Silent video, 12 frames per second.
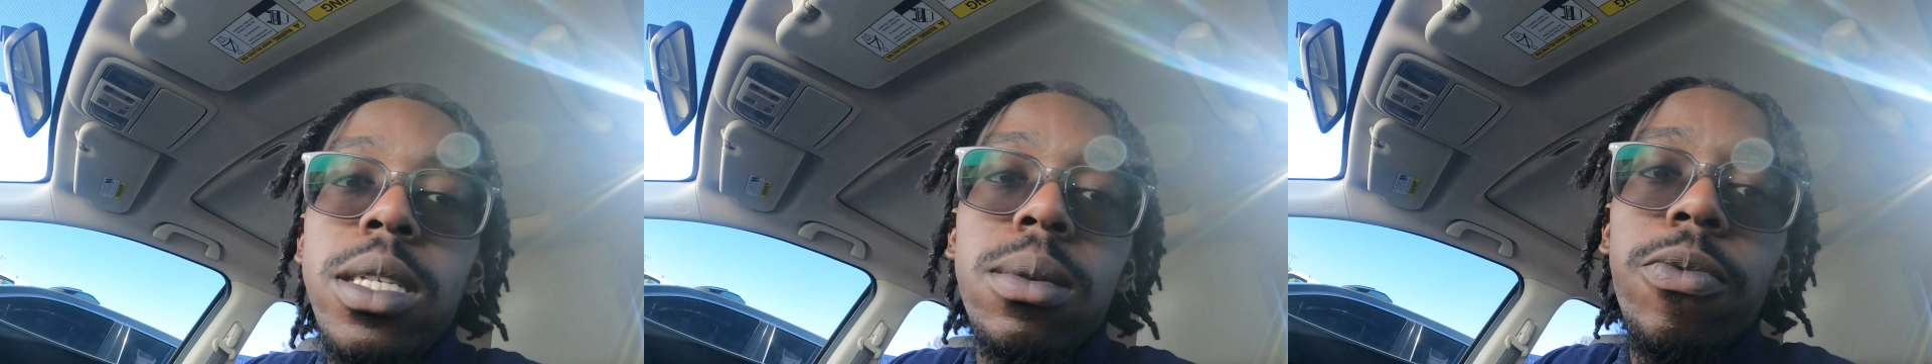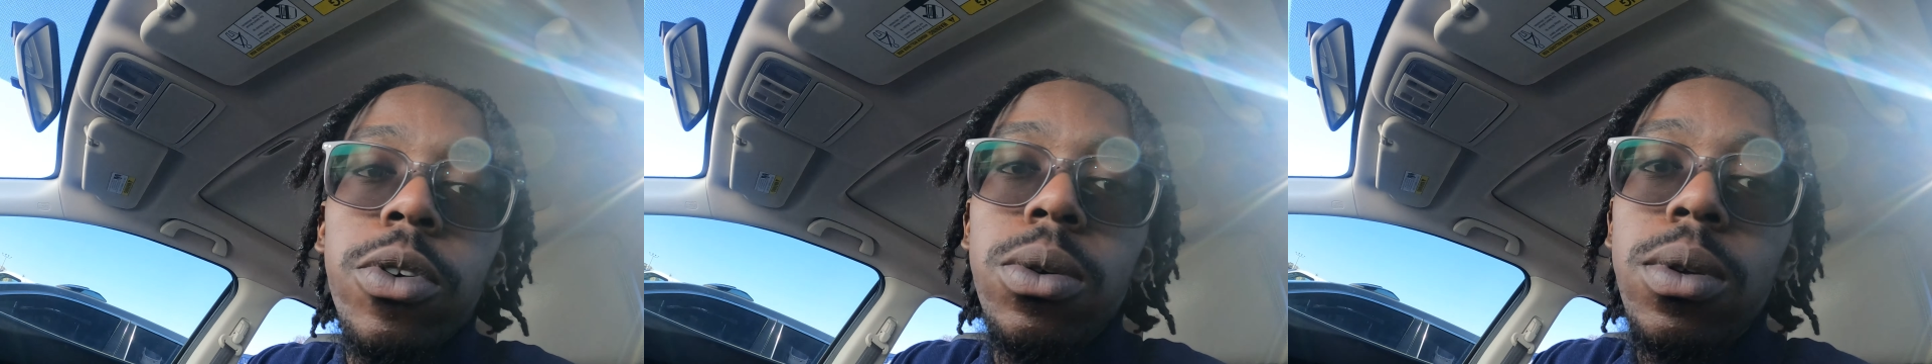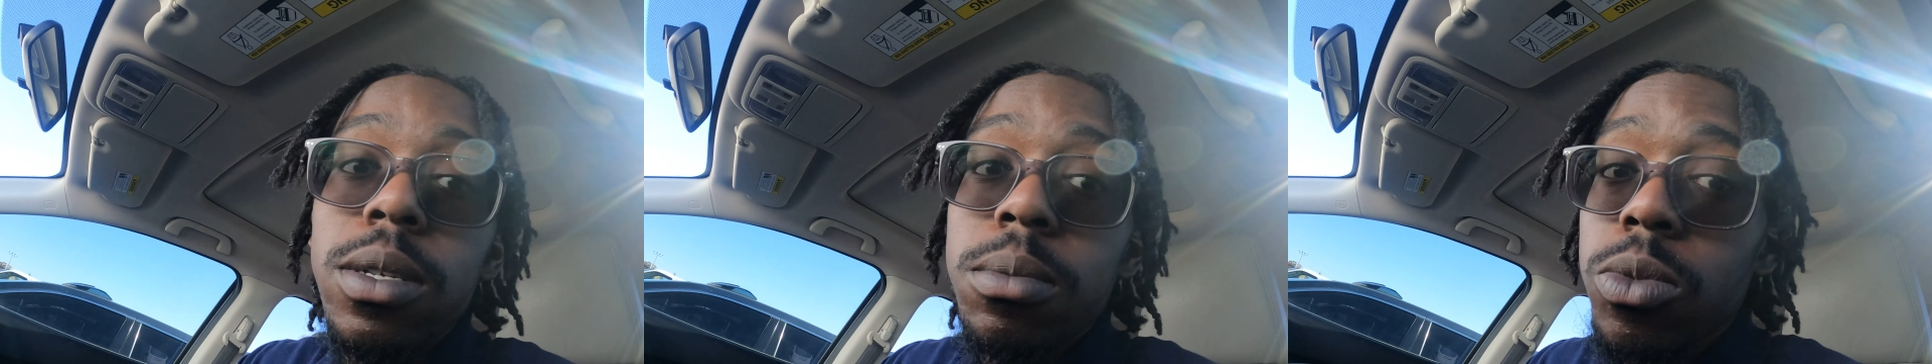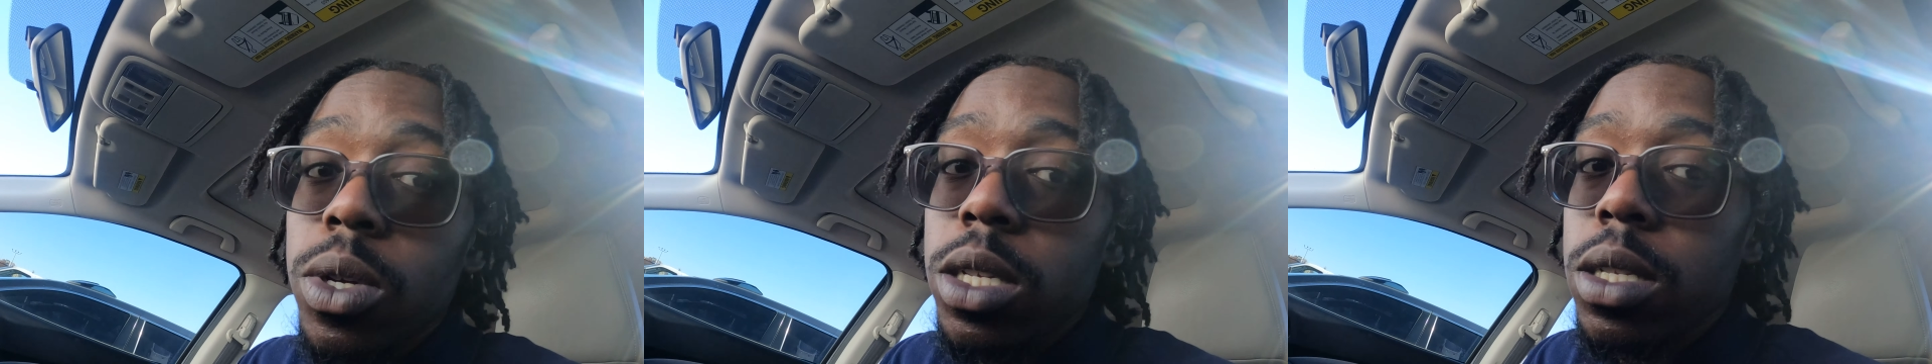get some food, because
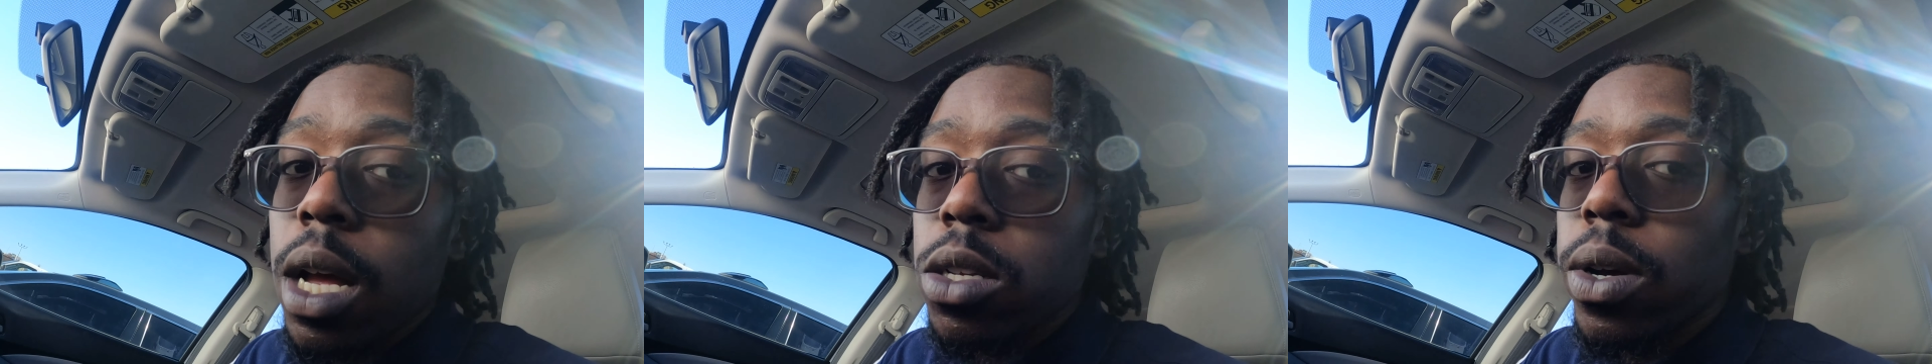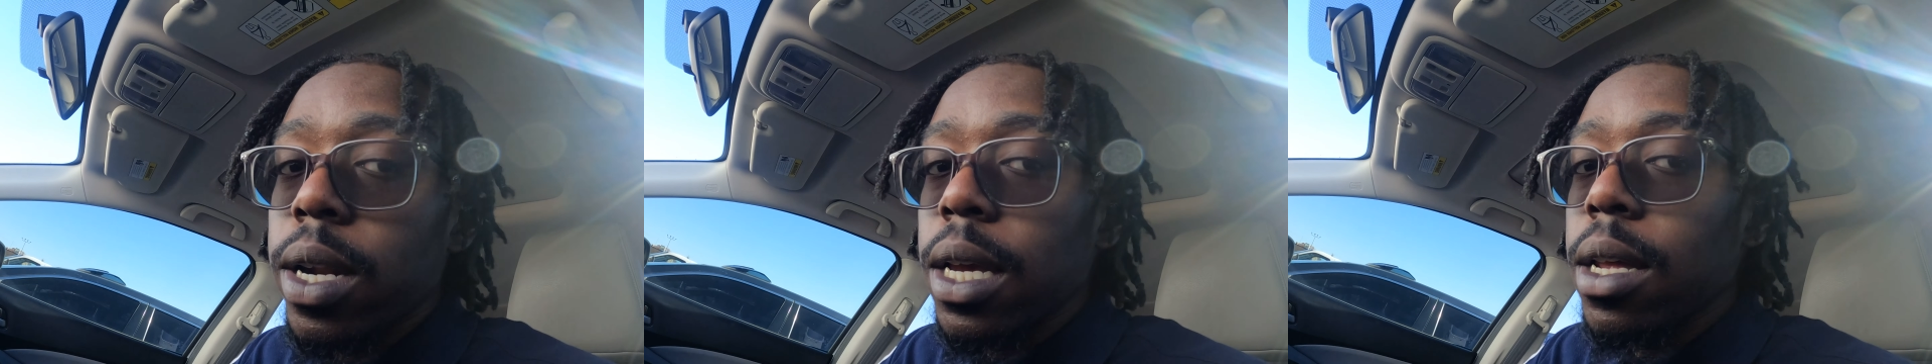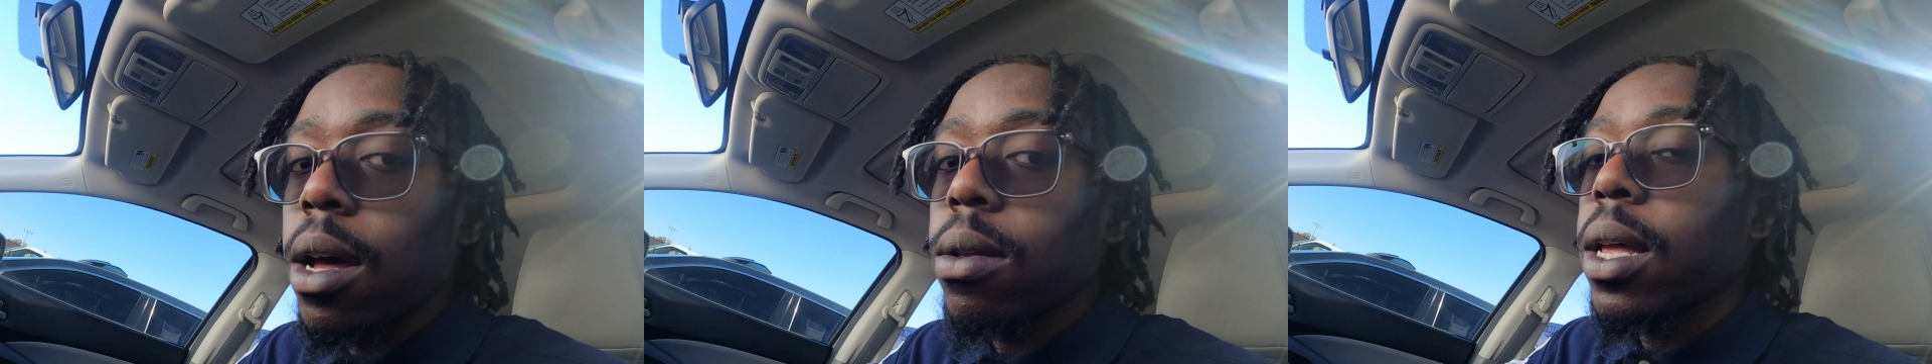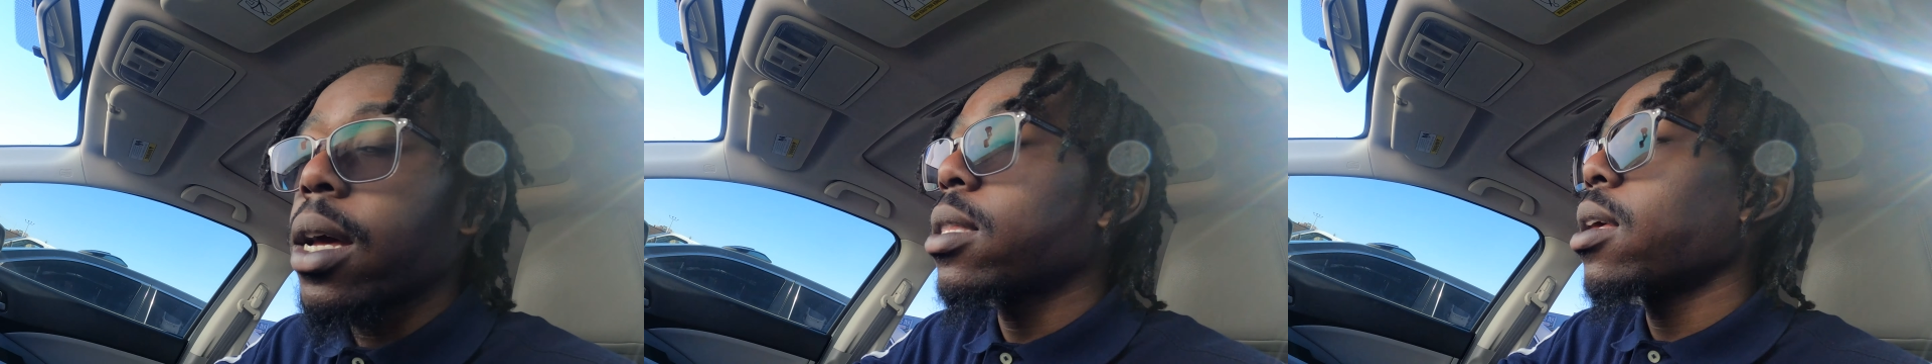I'm really not trying to eat out
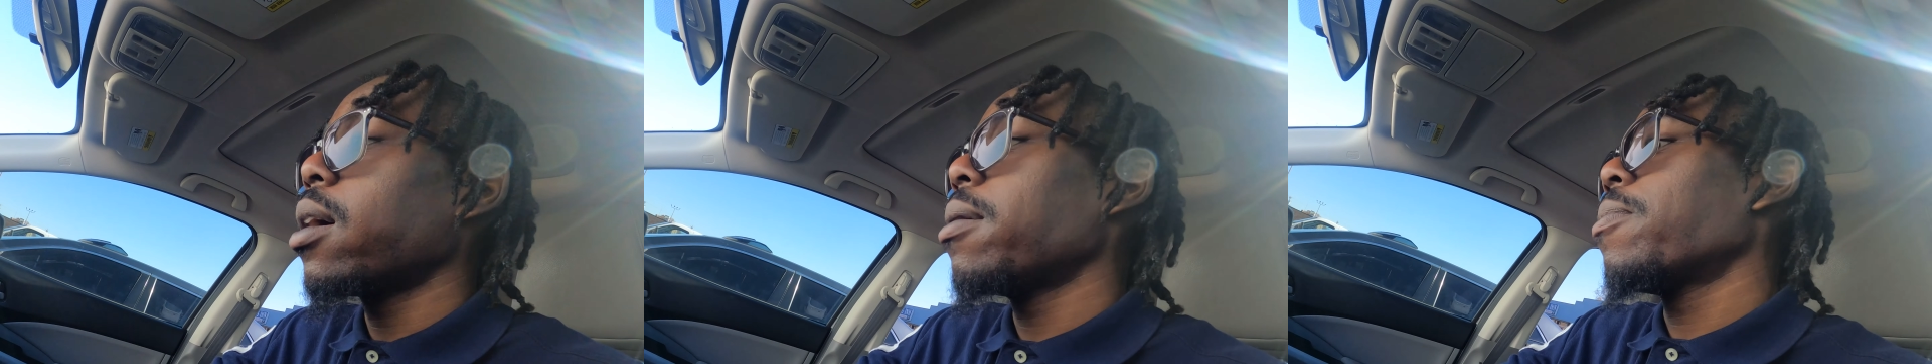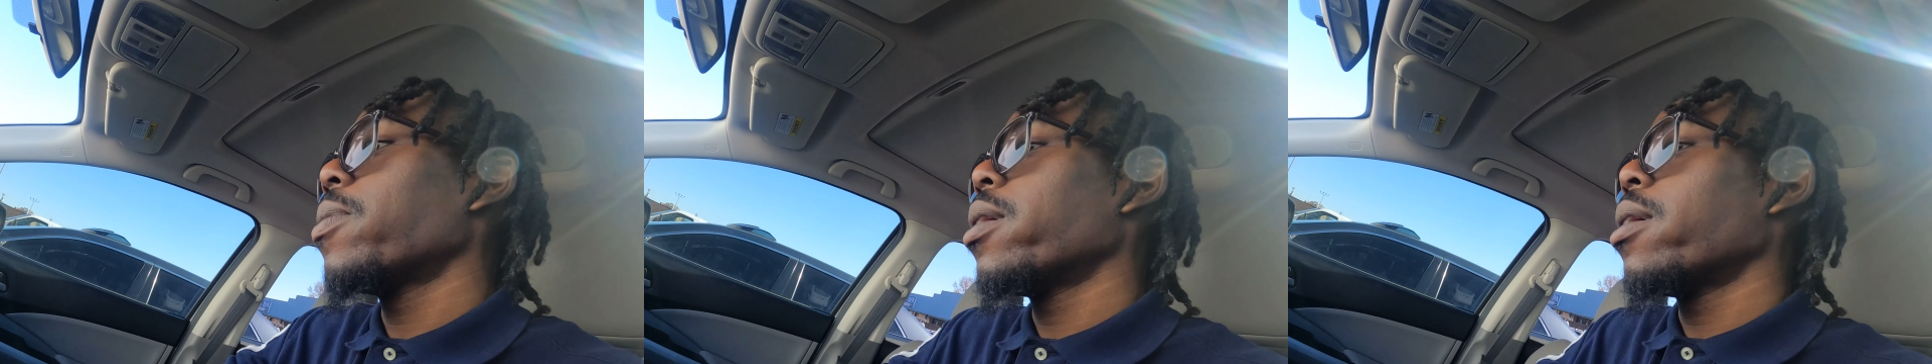like that.